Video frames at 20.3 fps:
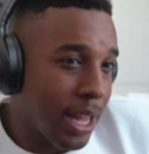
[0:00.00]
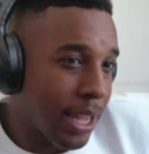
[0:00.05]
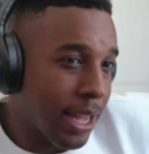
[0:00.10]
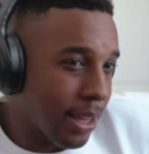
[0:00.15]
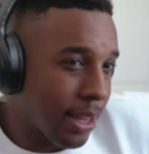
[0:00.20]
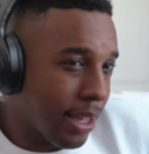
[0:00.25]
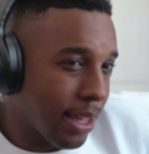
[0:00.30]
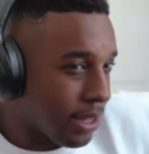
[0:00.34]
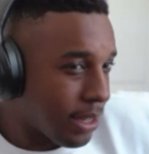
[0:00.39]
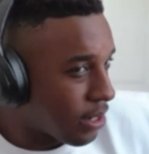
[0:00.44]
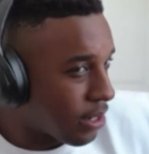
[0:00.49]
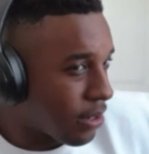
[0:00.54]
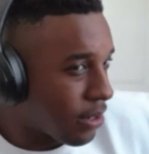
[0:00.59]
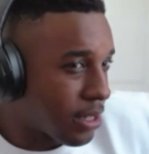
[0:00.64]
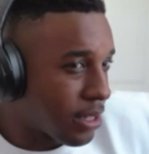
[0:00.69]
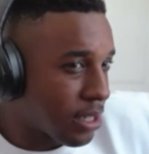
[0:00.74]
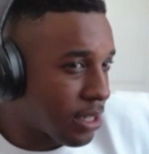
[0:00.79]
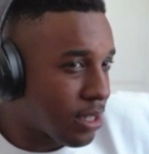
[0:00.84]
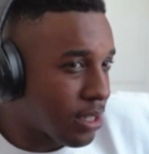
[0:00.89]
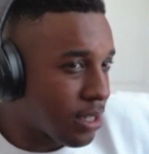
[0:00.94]
Like it's
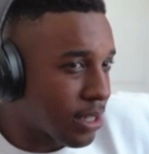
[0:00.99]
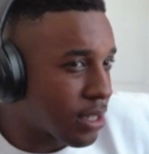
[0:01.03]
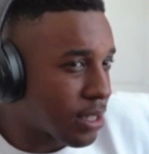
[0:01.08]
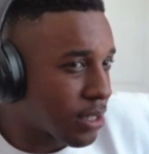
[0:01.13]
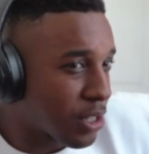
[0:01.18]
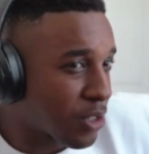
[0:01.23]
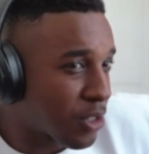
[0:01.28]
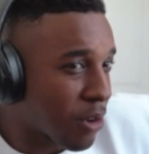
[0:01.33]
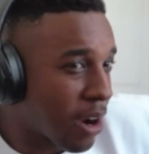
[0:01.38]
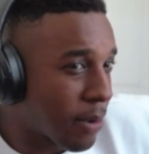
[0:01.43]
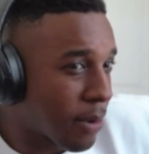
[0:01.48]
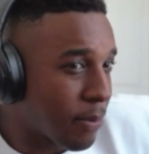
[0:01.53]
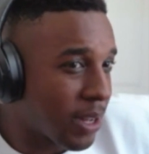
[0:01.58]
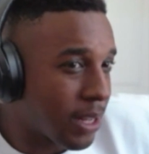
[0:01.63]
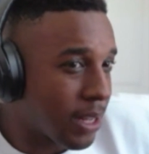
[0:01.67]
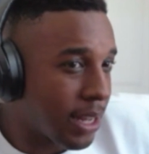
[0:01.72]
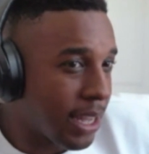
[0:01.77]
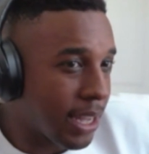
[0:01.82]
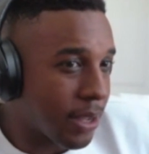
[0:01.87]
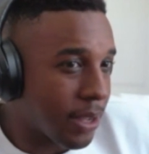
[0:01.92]
just a strong
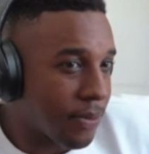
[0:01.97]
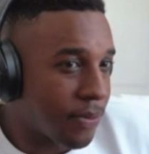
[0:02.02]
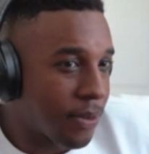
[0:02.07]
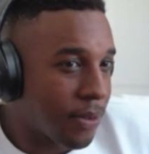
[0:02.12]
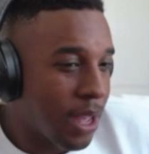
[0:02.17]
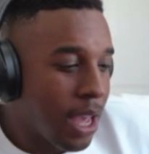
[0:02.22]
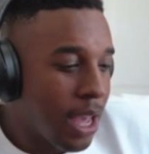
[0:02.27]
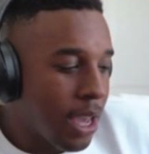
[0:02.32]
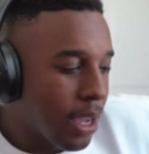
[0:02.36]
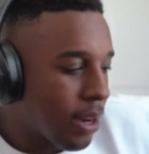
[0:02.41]
belief.